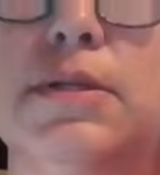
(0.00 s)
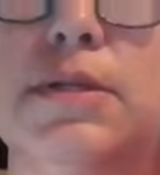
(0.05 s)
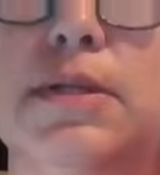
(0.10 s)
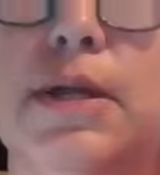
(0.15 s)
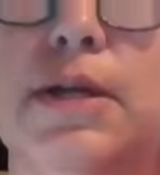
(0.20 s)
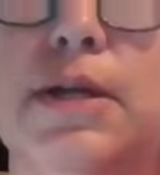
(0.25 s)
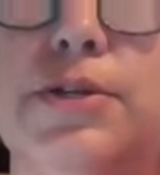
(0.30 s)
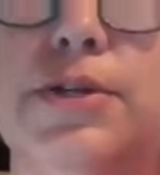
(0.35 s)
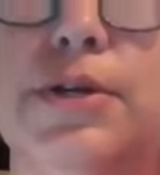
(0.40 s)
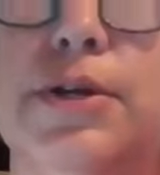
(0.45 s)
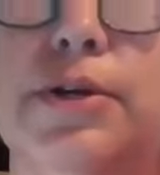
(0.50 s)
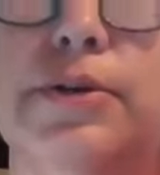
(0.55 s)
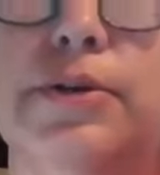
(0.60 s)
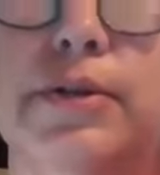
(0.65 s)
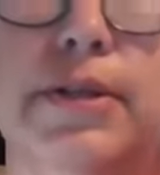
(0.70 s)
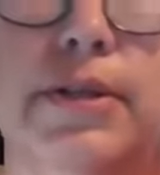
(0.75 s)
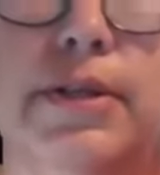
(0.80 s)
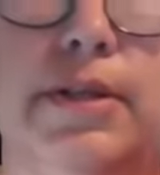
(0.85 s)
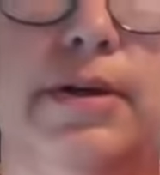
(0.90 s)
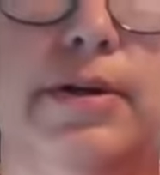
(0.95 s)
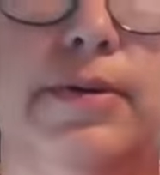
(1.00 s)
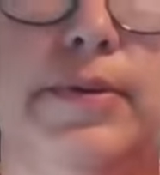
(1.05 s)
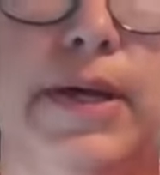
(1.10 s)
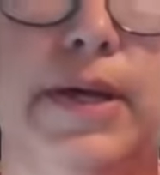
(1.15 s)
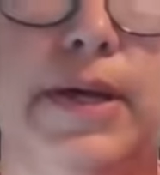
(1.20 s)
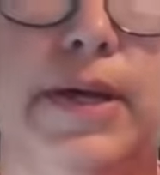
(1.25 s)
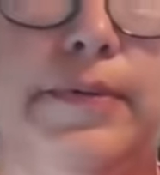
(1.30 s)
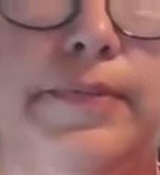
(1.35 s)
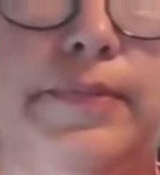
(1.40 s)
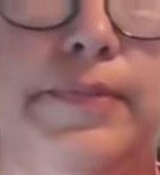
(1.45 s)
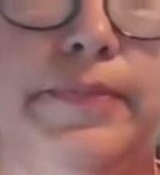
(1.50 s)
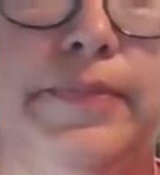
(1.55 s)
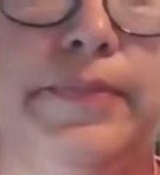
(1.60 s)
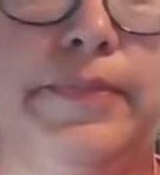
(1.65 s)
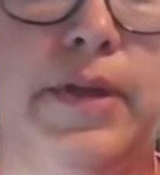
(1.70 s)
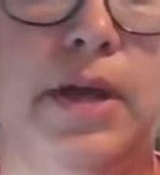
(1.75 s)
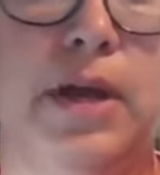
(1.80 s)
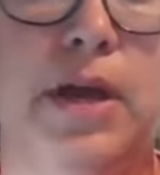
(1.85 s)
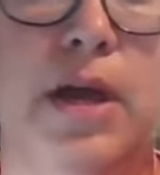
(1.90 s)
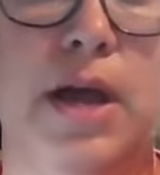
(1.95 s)
Slideshow, there we go.
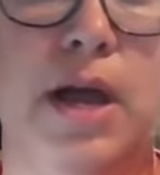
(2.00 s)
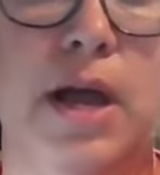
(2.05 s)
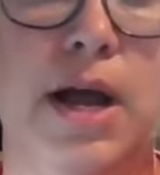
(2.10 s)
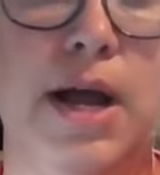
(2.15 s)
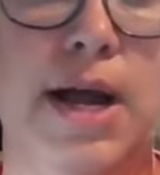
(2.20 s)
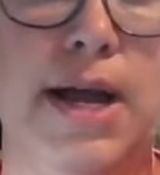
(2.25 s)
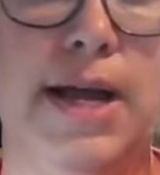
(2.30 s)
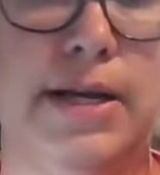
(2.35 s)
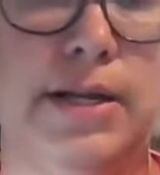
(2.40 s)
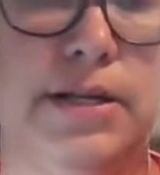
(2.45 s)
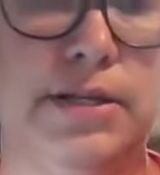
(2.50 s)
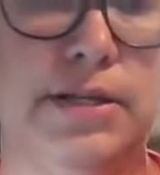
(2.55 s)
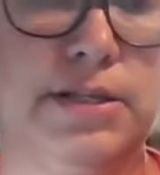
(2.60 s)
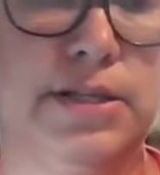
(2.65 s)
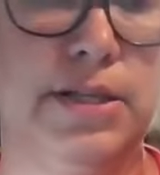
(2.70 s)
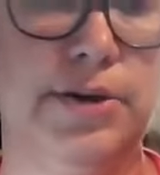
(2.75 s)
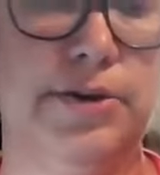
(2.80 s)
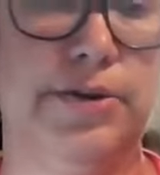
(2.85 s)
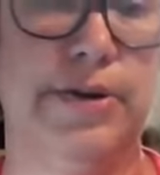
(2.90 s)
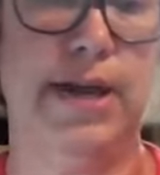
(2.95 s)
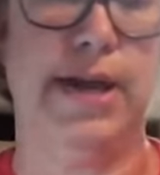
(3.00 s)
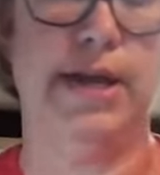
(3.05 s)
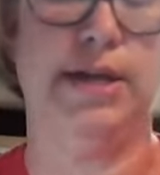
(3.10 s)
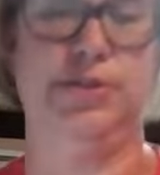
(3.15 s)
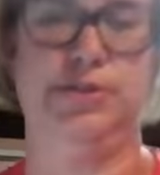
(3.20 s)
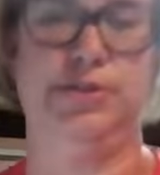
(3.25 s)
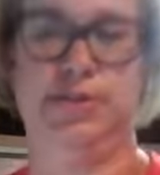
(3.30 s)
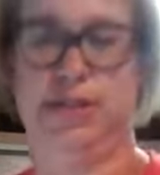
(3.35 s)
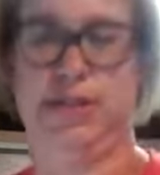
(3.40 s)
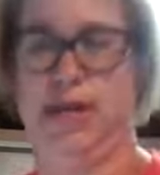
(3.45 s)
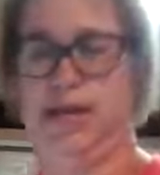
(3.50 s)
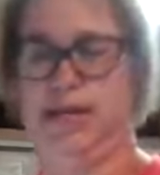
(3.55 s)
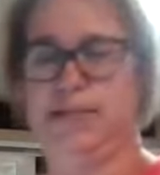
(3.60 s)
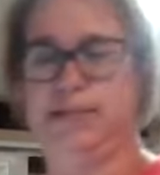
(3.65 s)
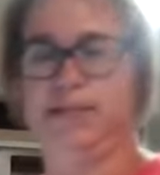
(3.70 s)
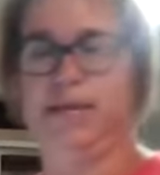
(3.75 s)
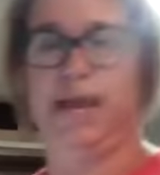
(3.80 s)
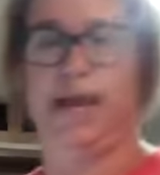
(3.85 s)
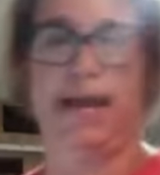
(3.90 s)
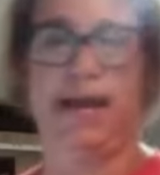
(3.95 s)
All right, so
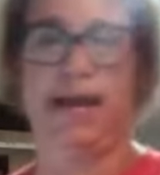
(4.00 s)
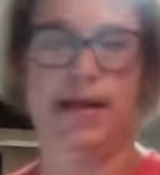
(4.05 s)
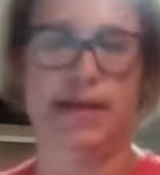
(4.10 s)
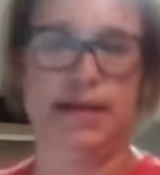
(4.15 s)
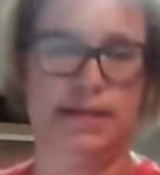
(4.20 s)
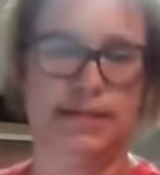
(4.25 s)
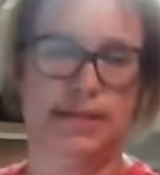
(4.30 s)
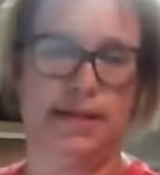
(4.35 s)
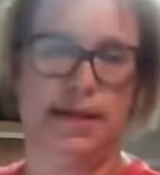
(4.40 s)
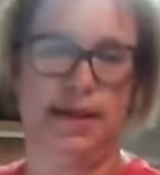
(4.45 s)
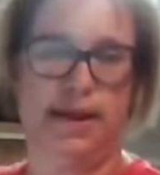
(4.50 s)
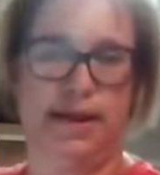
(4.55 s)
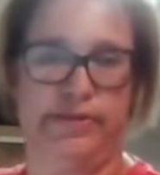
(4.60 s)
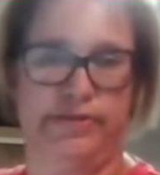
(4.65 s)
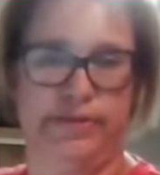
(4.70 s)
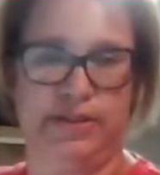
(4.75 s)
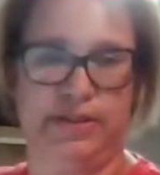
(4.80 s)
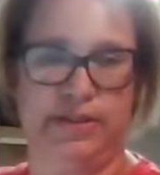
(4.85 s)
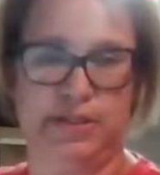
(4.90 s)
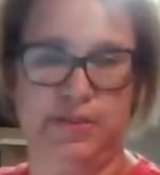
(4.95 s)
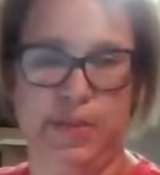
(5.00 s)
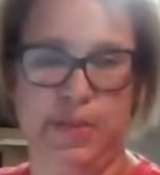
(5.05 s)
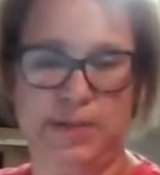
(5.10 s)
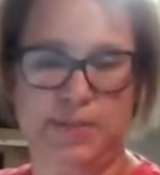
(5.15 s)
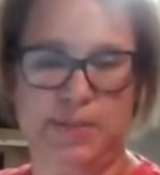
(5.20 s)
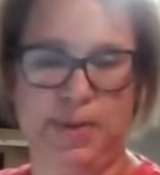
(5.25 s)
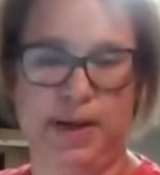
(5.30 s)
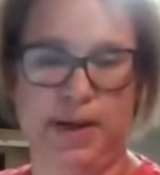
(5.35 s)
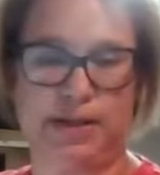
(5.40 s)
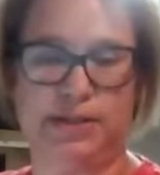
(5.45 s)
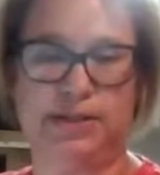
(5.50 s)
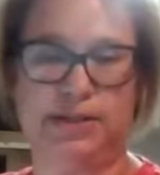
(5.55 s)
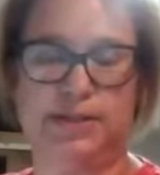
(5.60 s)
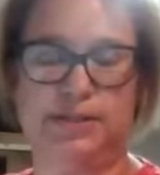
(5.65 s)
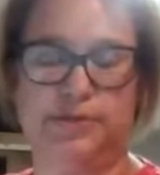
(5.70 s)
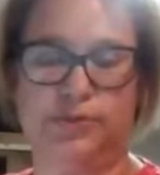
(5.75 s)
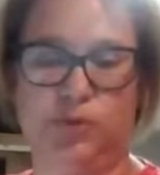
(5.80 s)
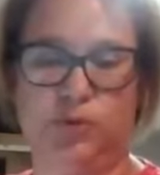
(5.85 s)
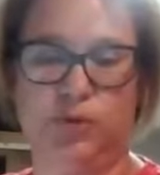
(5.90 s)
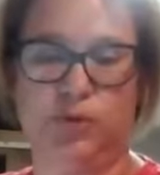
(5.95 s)
exercise as an evidence-based
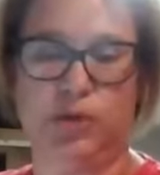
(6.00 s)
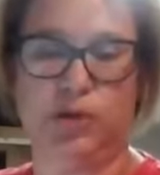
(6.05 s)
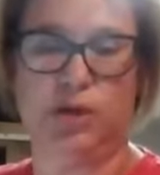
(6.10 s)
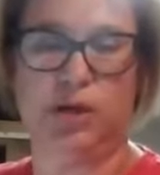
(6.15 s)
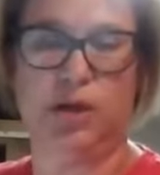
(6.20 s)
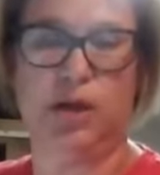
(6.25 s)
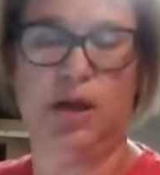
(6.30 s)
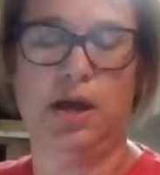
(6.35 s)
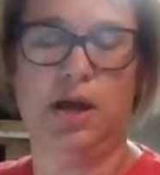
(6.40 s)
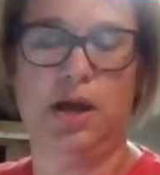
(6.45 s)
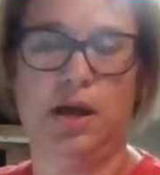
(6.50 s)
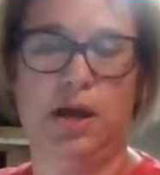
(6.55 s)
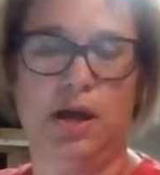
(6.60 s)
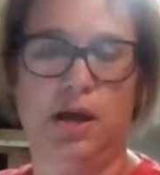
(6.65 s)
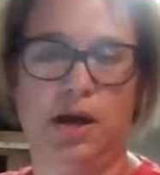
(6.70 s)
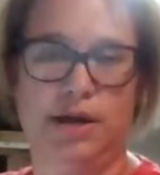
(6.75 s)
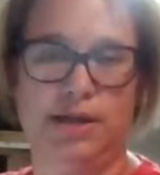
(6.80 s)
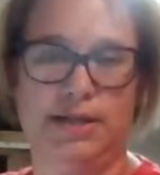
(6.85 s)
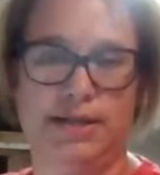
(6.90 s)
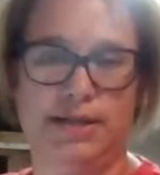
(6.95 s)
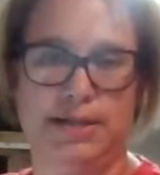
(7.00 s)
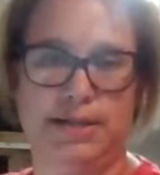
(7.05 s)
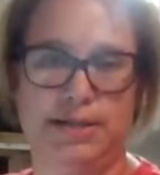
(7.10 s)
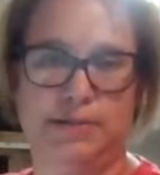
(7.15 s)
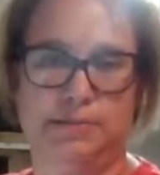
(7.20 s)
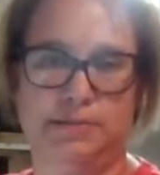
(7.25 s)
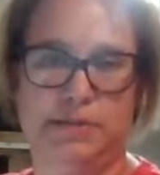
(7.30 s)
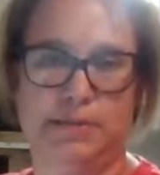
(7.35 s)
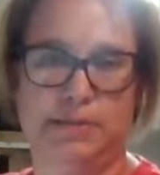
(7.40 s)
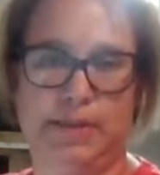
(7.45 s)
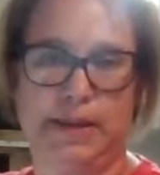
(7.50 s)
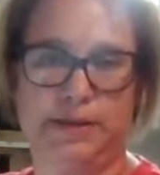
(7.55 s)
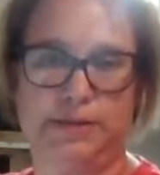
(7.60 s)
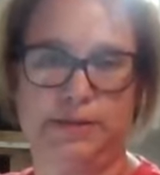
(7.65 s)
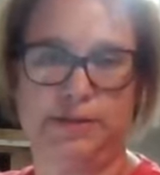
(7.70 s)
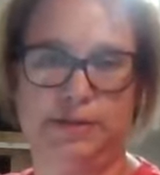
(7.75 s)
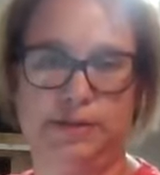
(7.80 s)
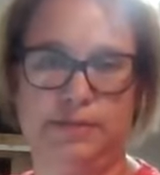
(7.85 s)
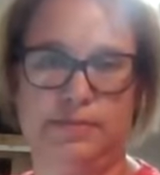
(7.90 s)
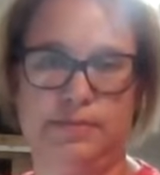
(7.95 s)
practice for autism
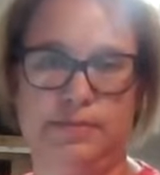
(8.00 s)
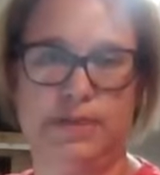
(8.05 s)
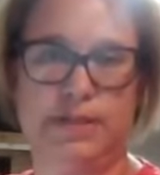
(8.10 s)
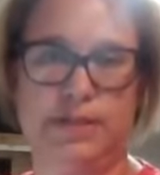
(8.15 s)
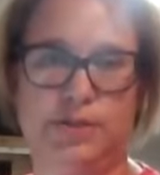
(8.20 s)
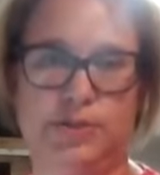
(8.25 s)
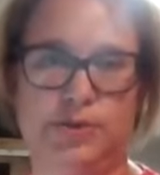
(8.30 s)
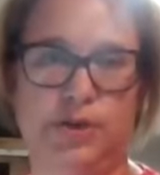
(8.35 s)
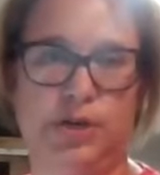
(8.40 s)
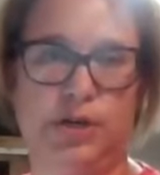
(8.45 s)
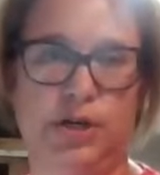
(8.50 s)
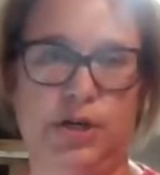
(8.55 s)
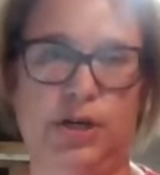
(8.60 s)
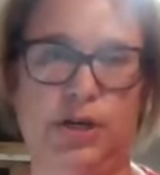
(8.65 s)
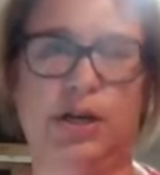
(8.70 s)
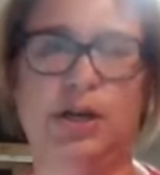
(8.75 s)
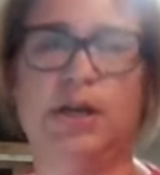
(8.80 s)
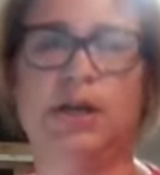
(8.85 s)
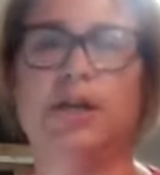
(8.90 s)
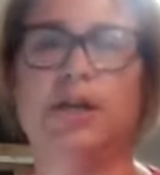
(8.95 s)
spectrum disorder.